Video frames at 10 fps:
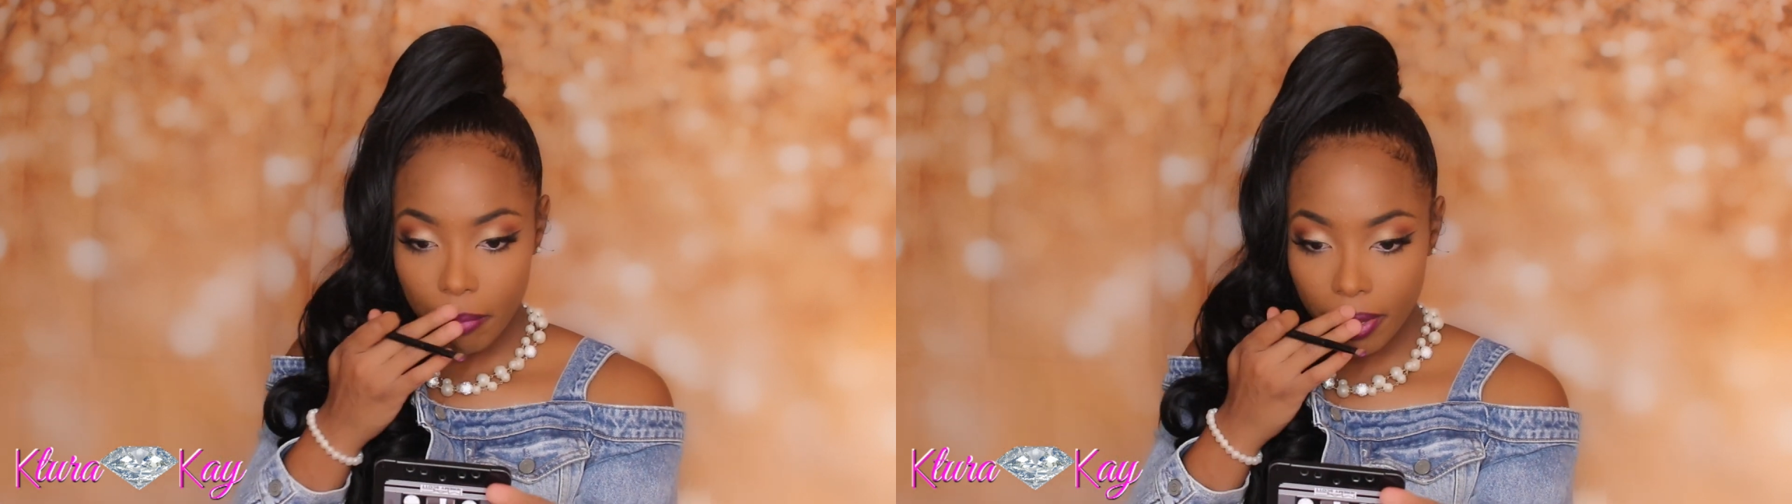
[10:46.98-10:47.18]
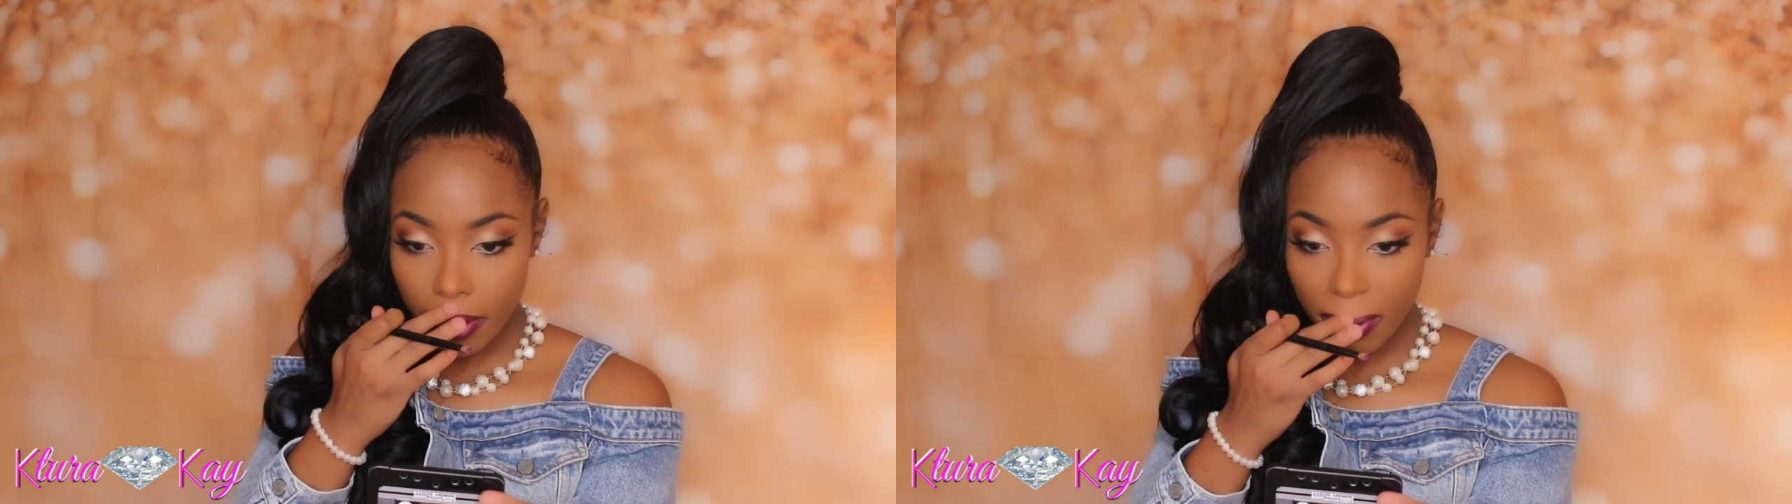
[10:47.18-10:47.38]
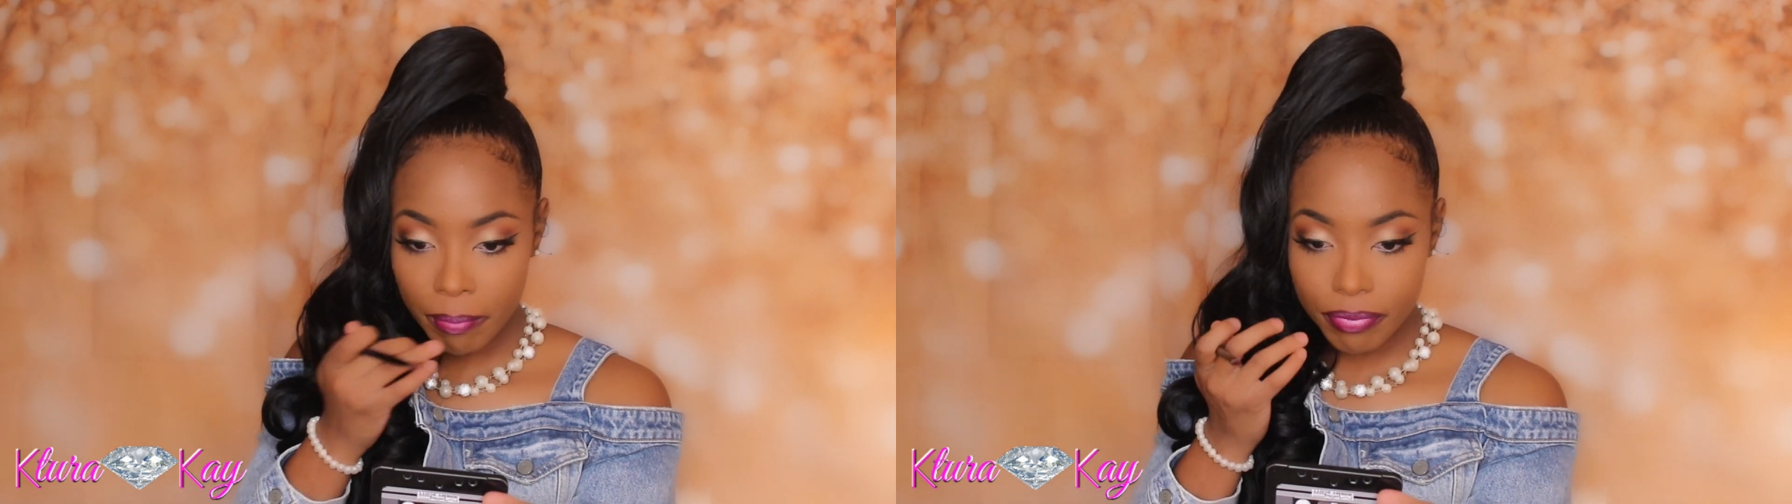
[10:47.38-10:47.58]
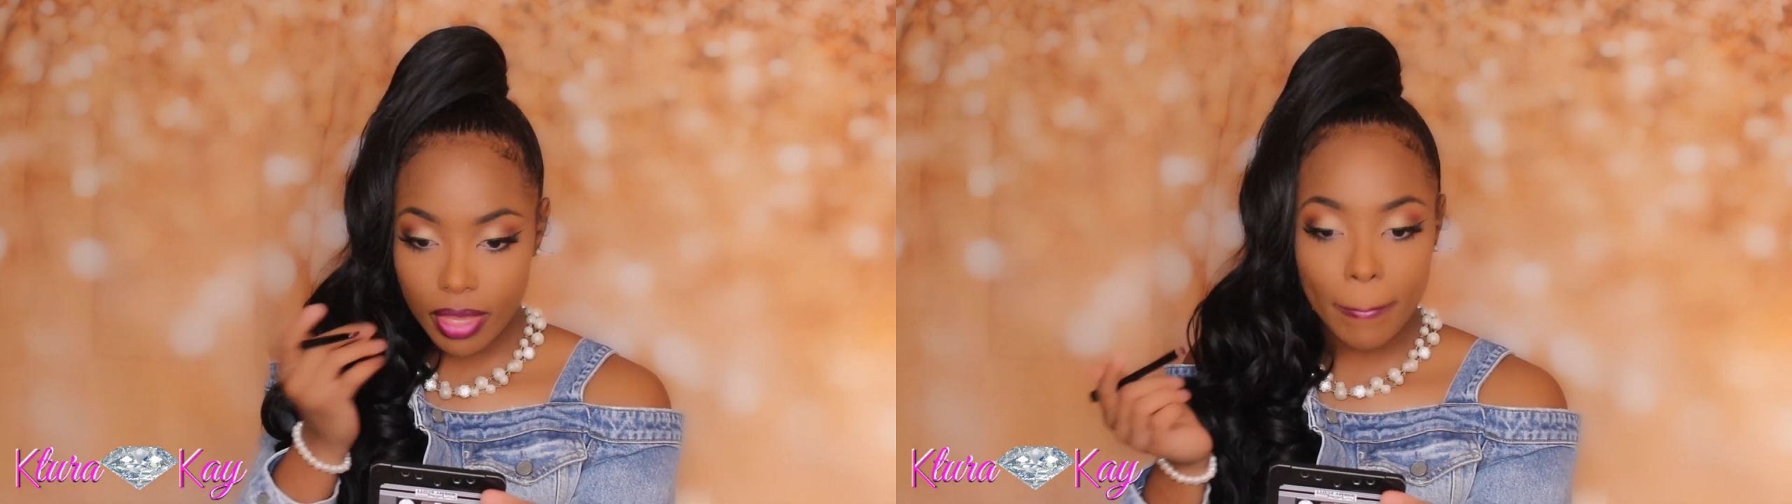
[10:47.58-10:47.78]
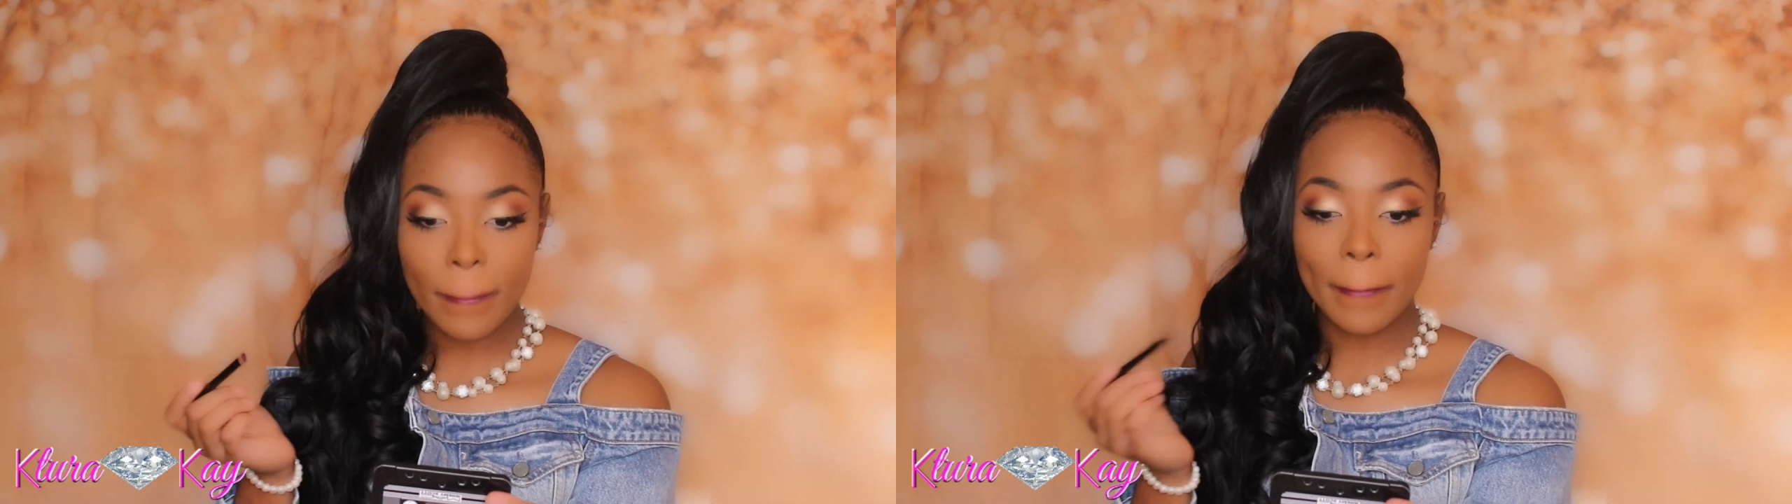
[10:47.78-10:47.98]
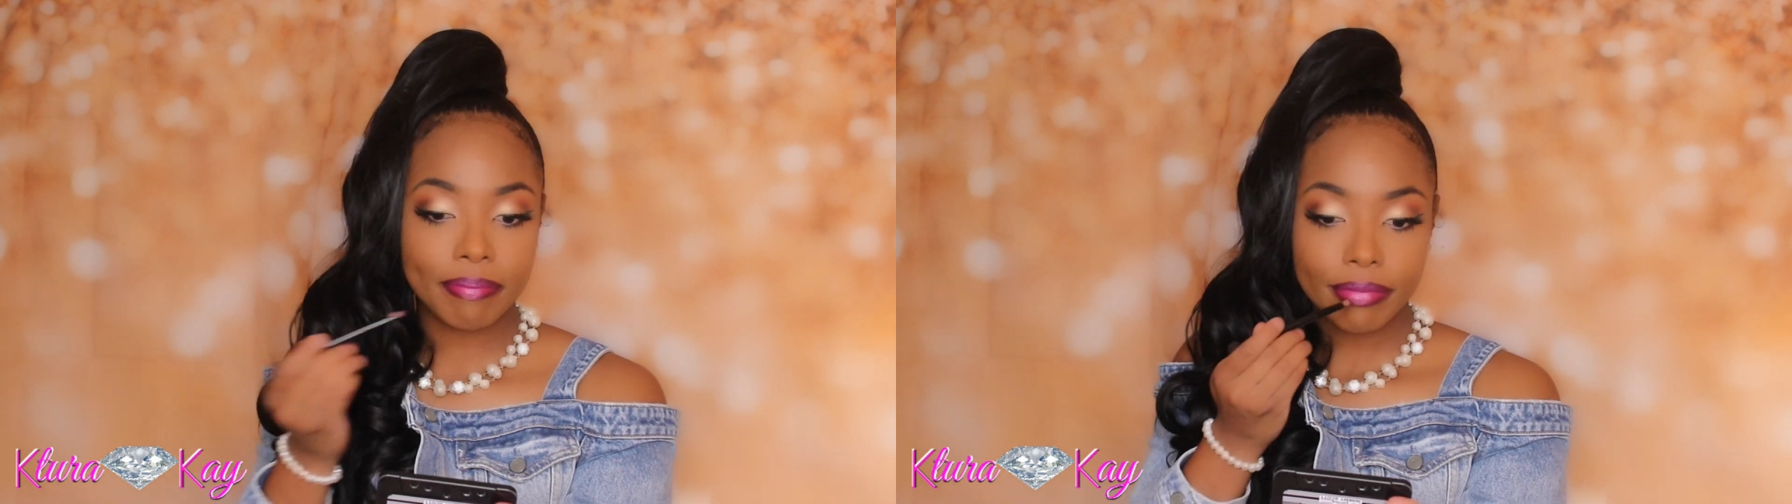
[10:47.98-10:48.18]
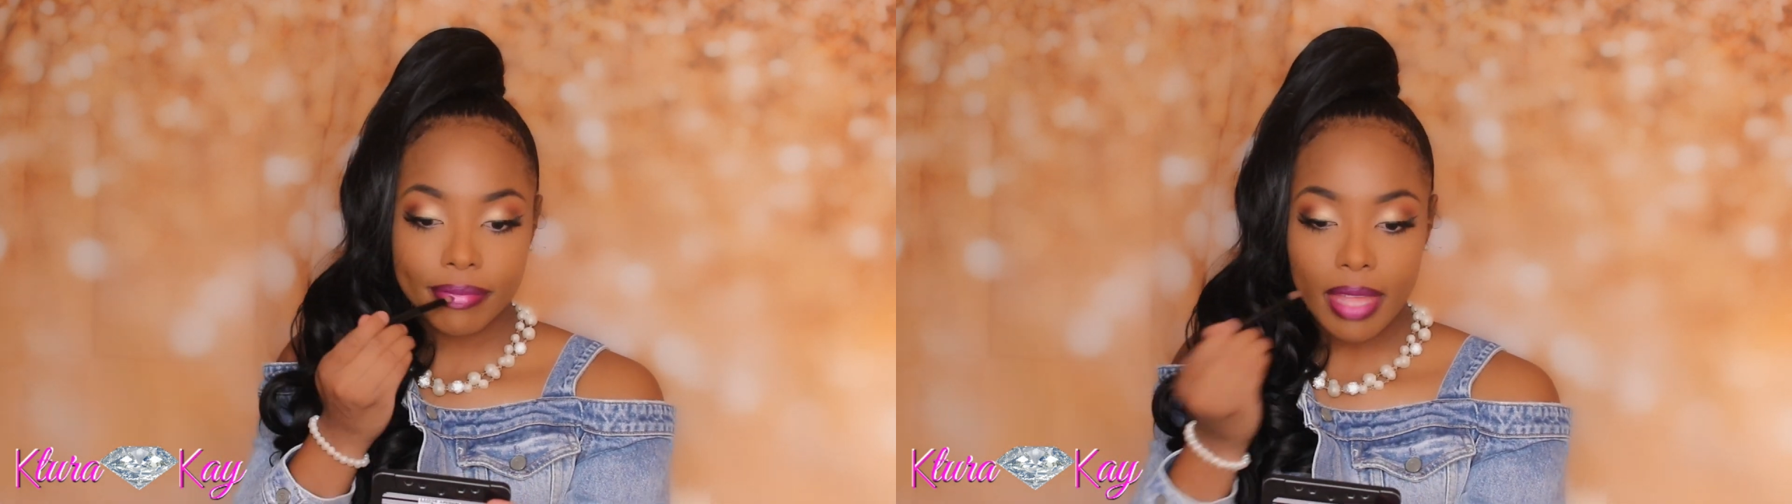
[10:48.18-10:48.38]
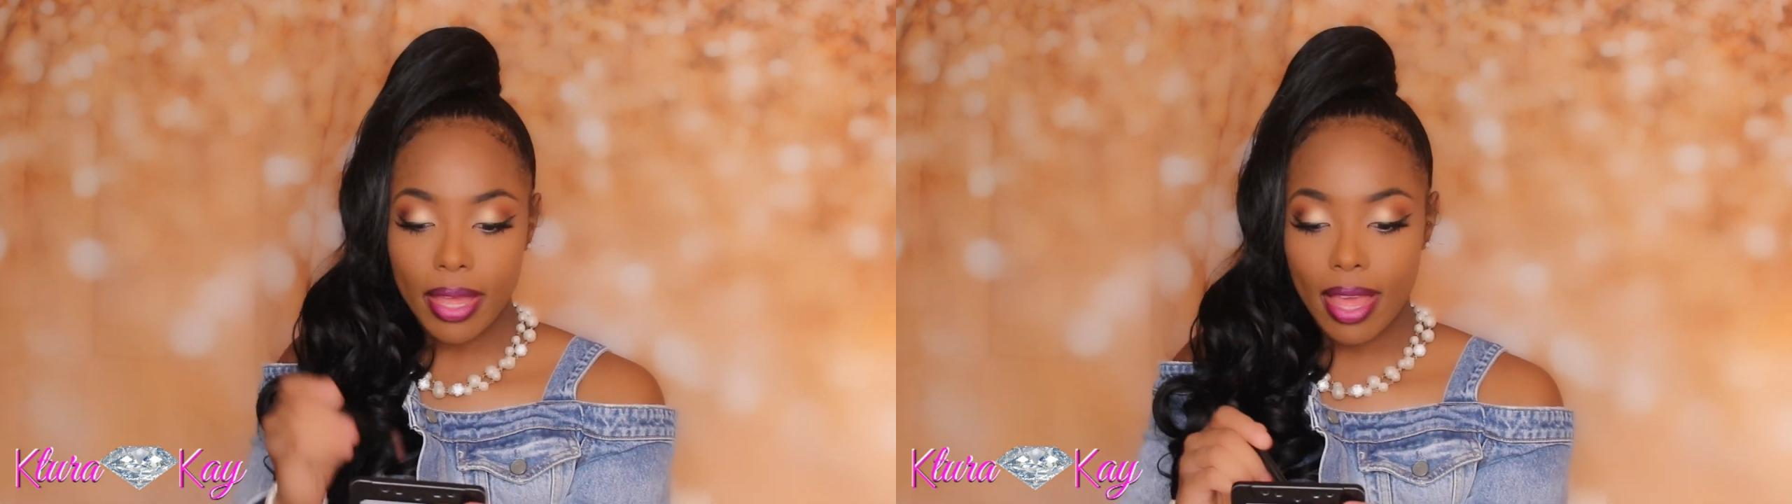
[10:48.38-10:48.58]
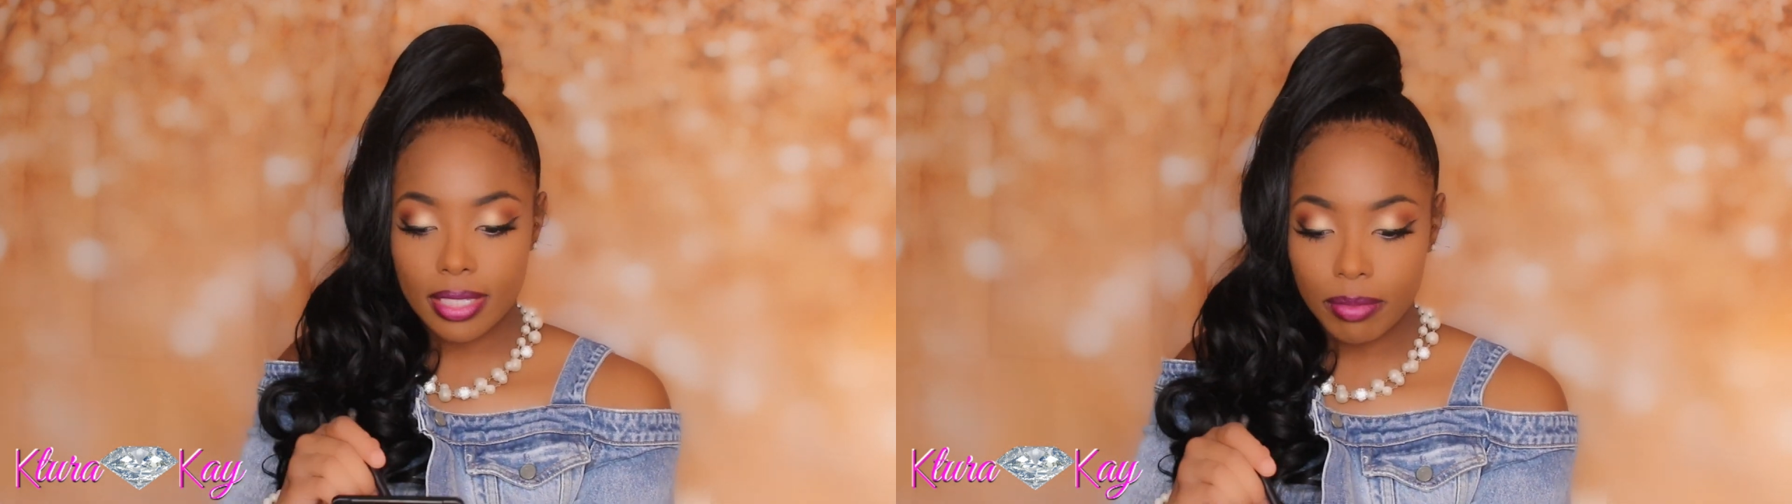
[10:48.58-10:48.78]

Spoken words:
But yes,